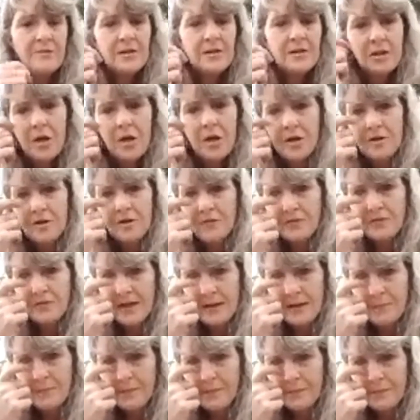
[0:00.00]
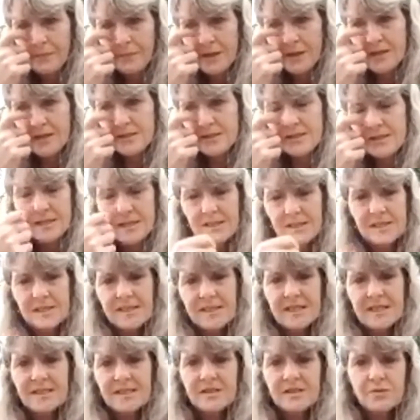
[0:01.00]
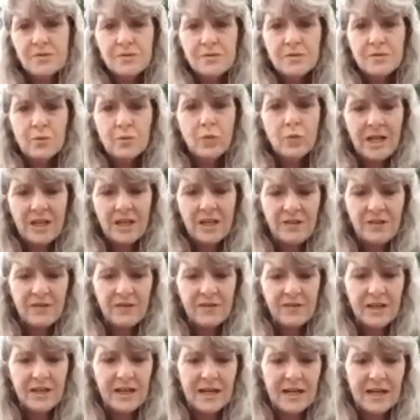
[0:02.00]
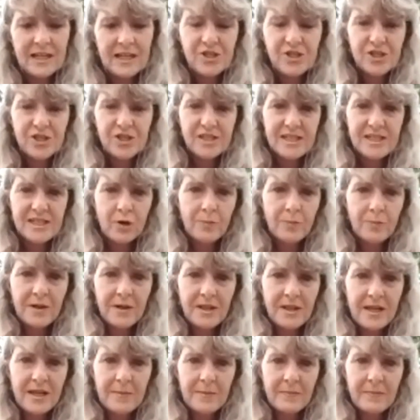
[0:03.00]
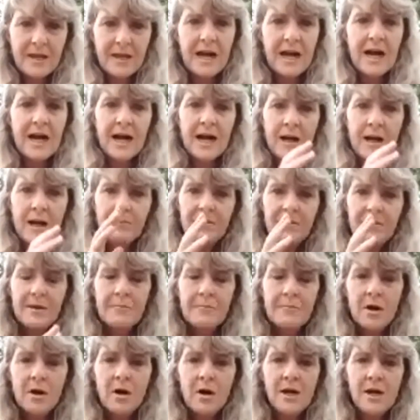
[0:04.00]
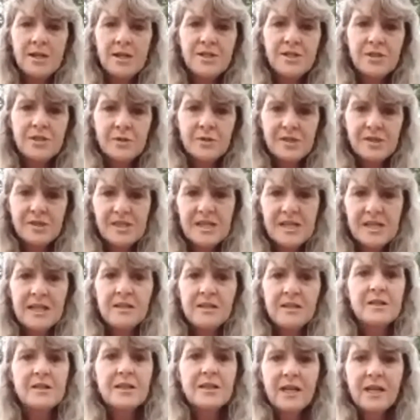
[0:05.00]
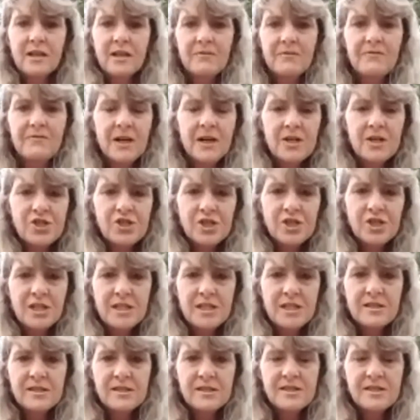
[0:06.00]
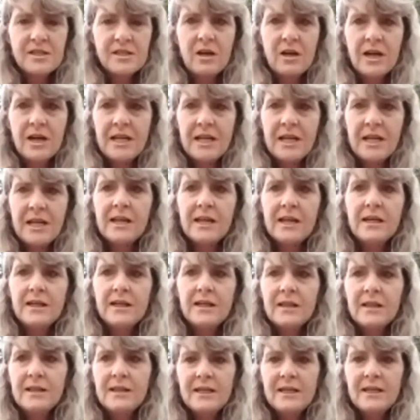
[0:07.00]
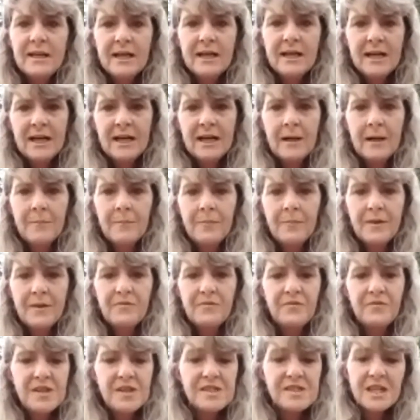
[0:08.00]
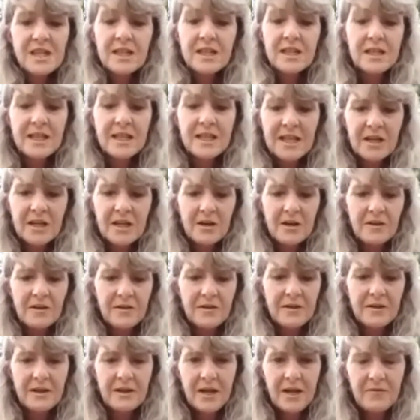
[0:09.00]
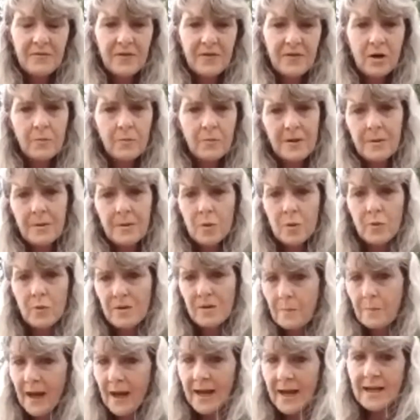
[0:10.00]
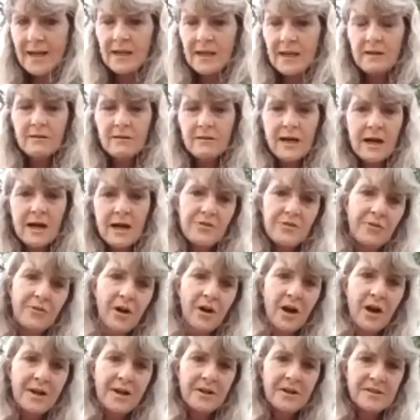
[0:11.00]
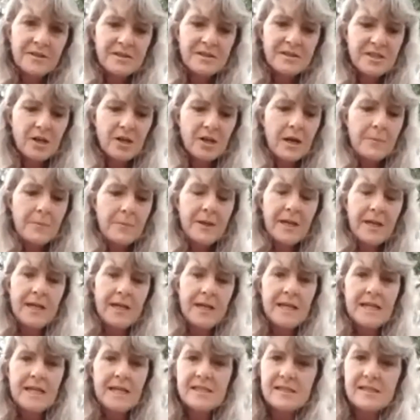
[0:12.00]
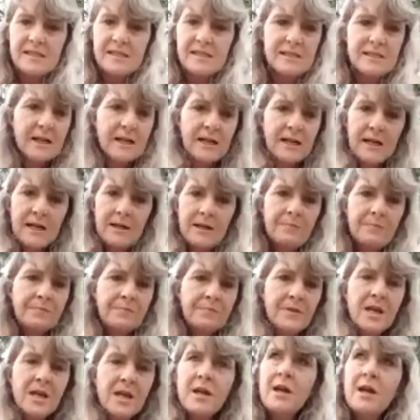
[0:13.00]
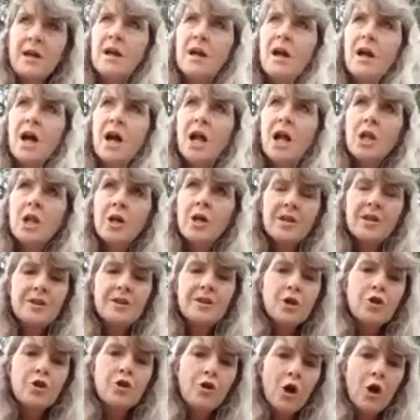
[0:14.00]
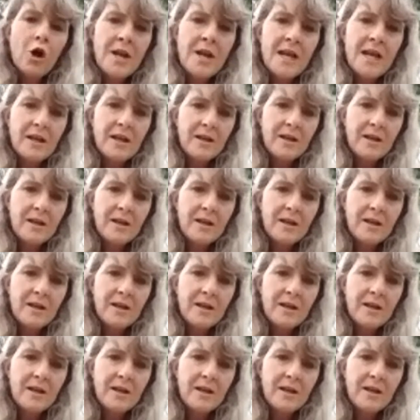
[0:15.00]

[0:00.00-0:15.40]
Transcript: lot of success with just helping them calm their mind to a state that they can function in society. Physically, I have helped people with pain, arthritis, diabetes, a lot of the chronic